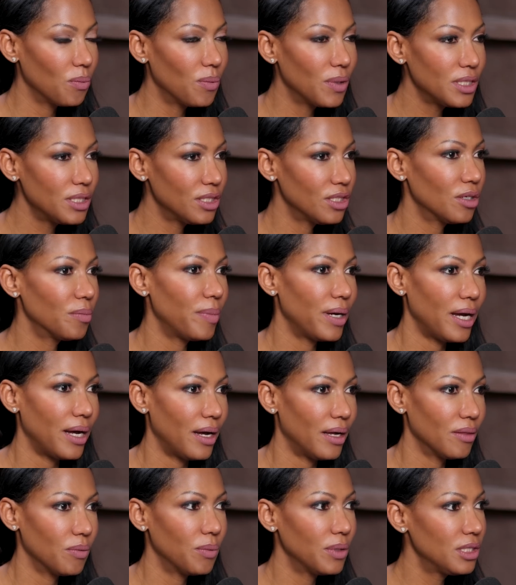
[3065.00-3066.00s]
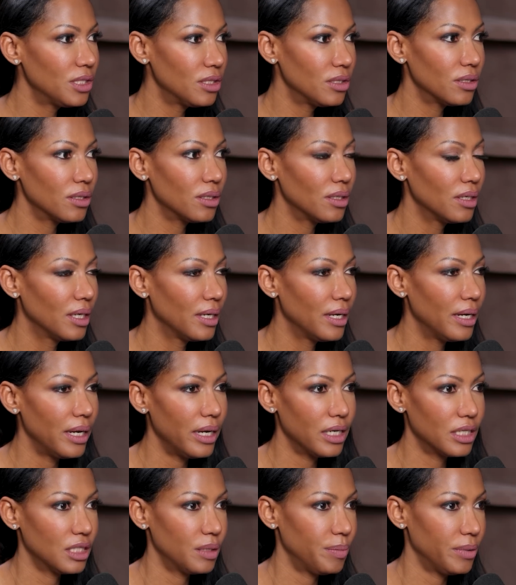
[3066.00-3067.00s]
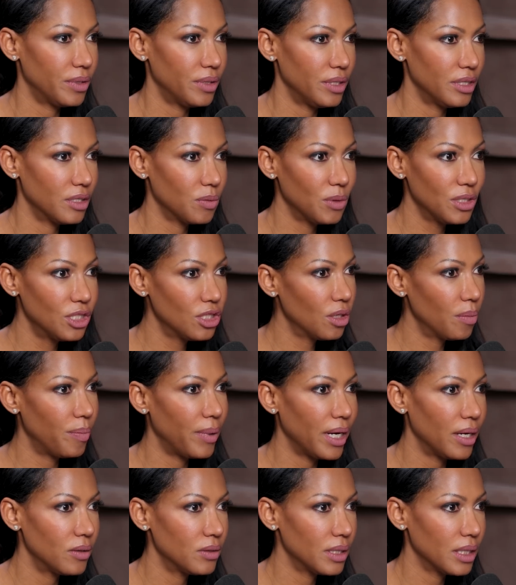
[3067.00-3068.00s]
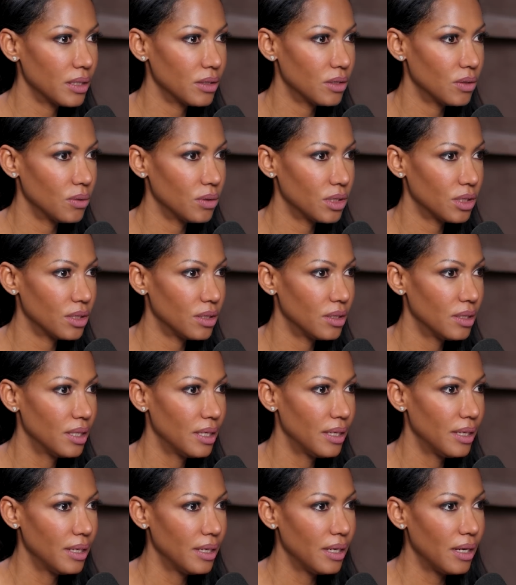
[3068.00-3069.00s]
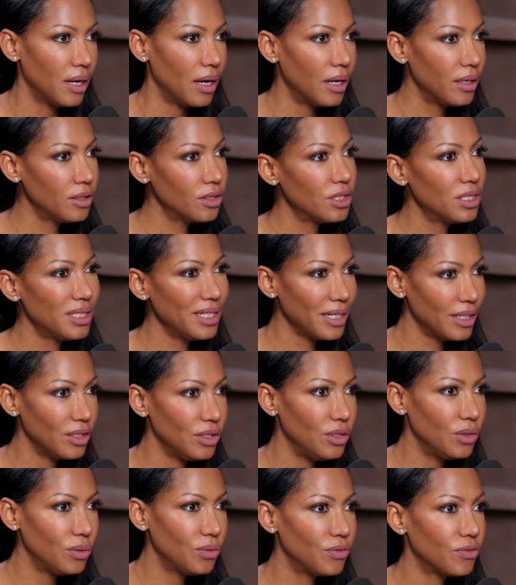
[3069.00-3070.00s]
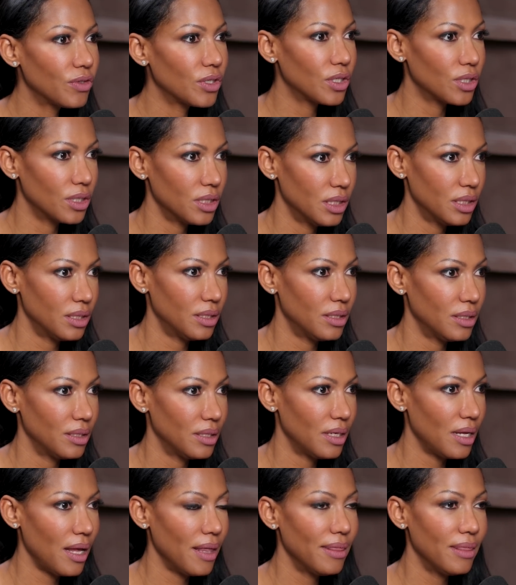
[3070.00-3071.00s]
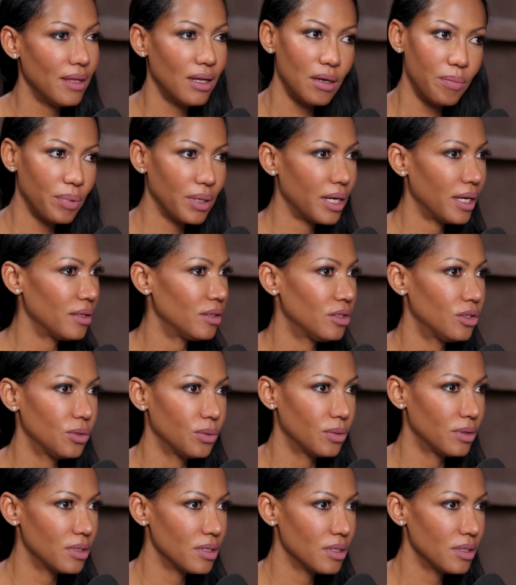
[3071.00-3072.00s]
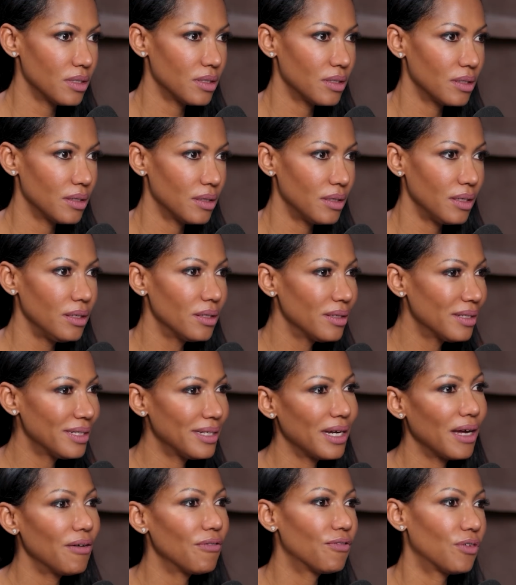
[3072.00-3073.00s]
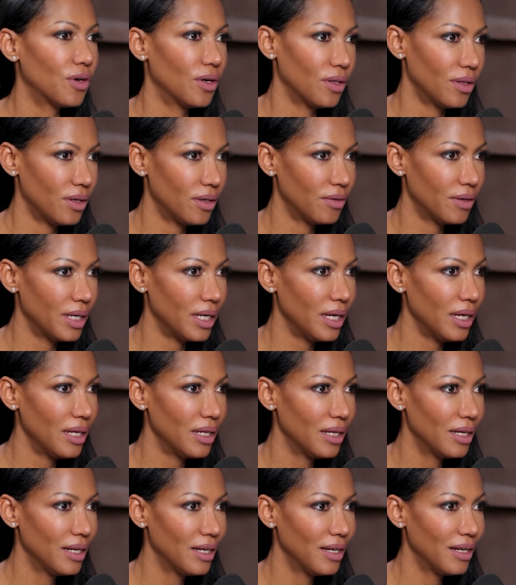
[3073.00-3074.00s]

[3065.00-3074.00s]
What's your path? What's your experience? What's your biopsychosocial? Understand you first. And then apply the tools. Then you'll get further, right?